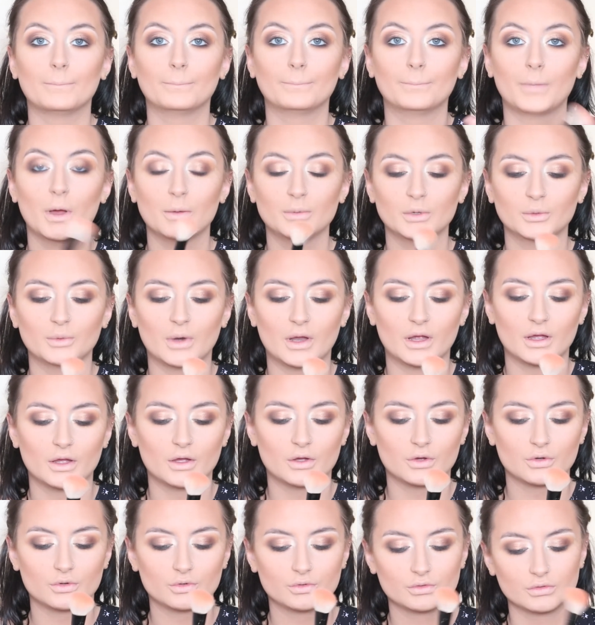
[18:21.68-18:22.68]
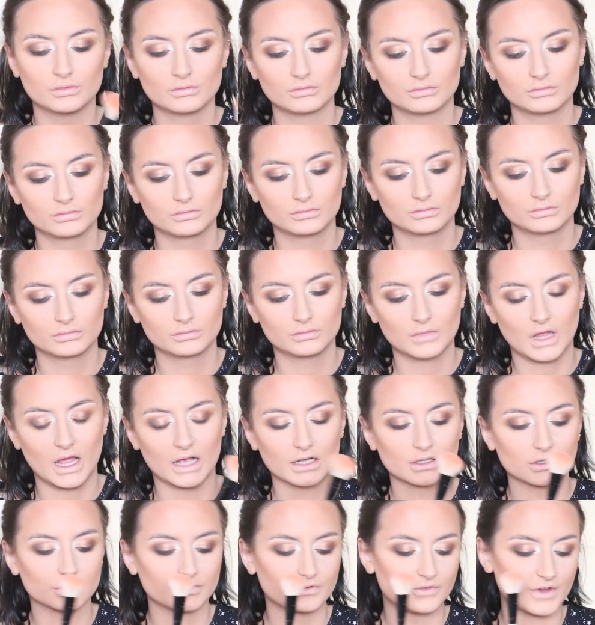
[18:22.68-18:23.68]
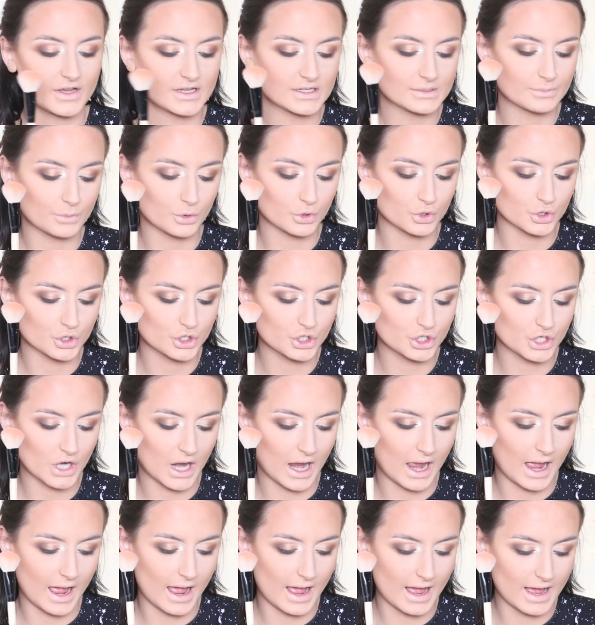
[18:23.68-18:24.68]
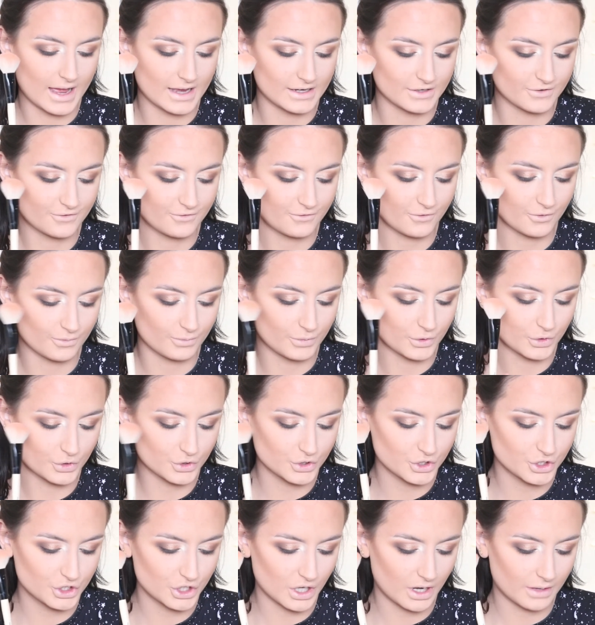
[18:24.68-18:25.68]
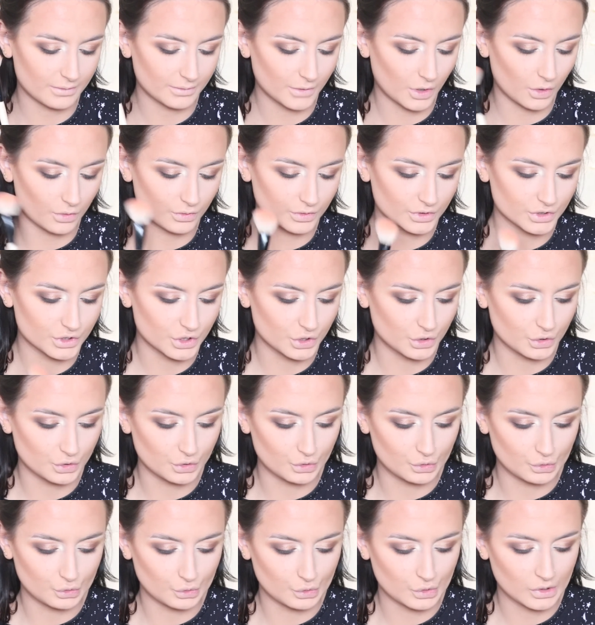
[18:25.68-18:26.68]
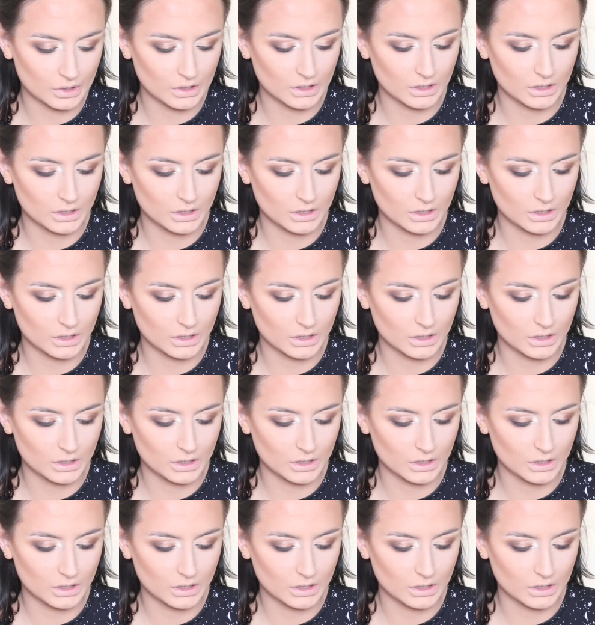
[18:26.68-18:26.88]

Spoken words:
Bobbi Brown angled face brush, and for blush I'm going to